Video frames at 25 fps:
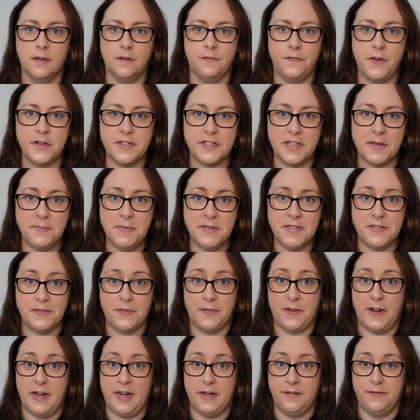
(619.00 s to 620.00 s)
First up is
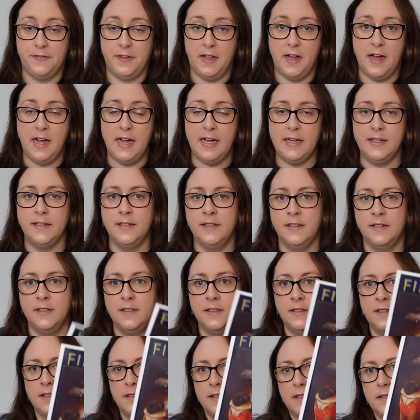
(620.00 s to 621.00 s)
Firefly.
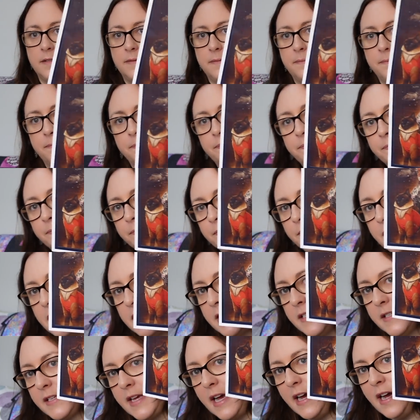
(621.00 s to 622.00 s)
This
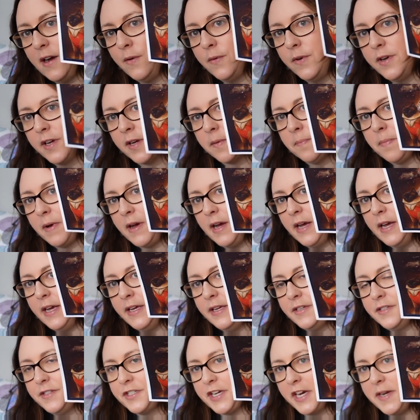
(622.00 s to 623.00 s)
is artwork
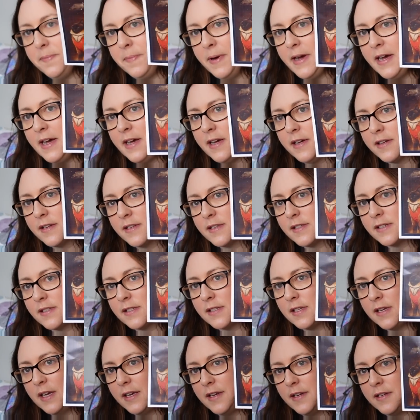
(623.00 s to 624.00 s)
by Jay
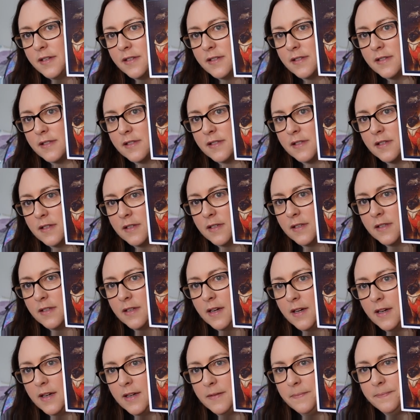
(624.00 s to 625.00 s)
Parks, and it's
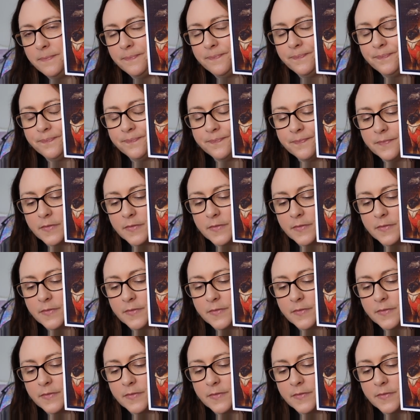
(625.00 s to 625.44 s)
chartered